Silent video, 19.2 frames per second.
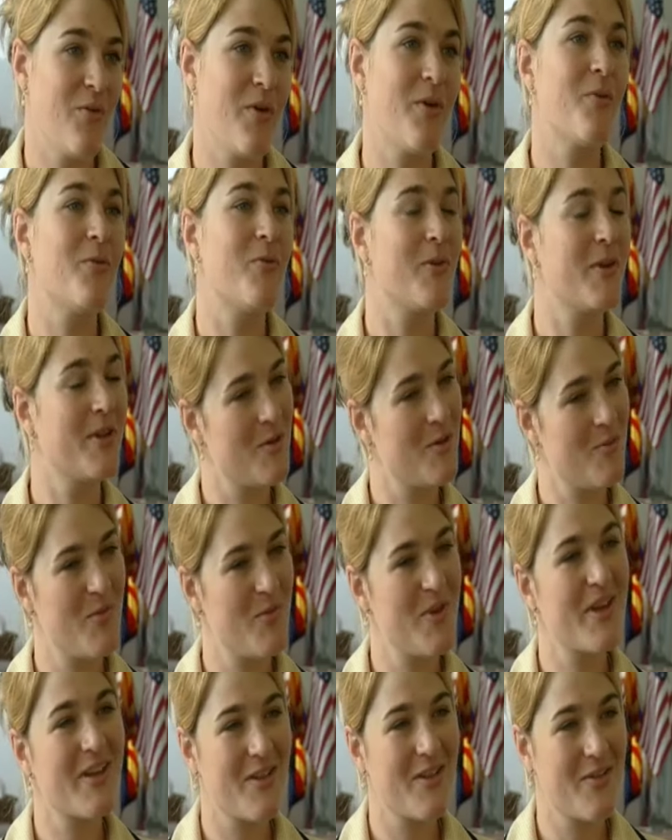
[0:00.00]
Well, one of the
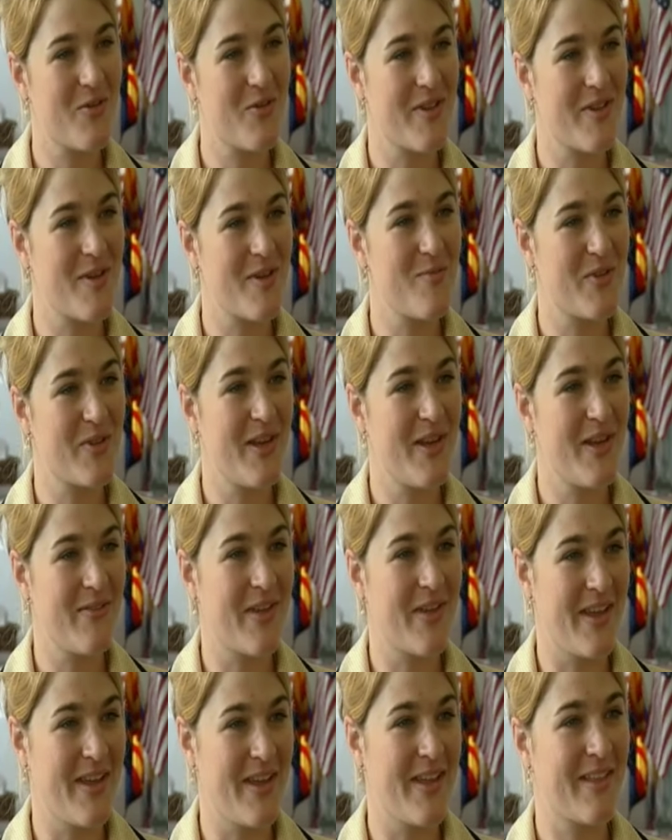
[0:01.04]
biggest roles, I
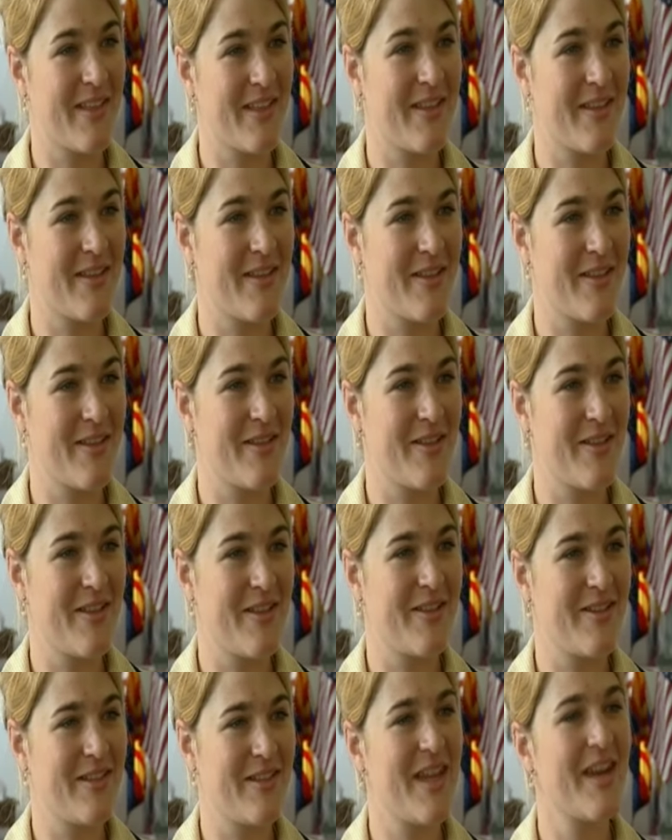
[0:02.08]
believe, is
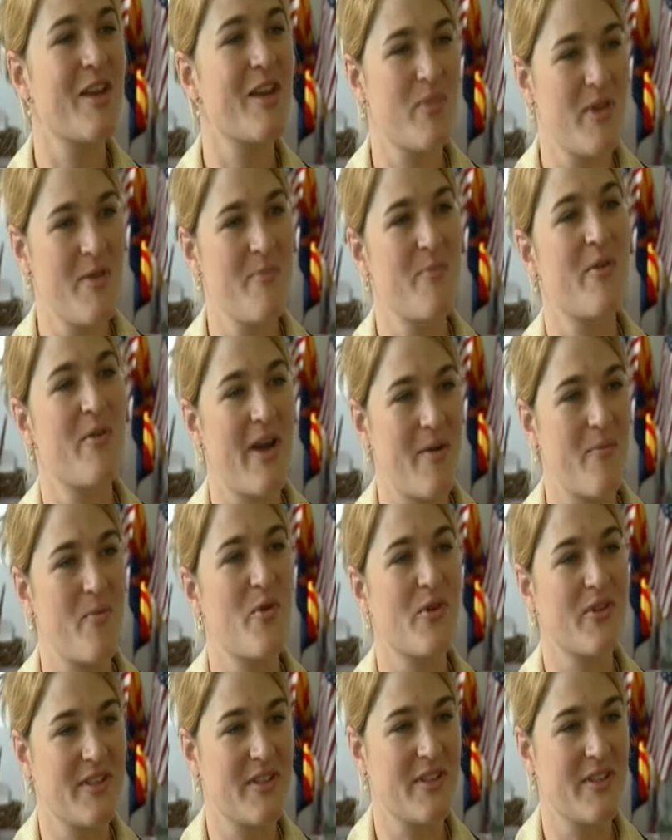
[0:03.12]
letting people have more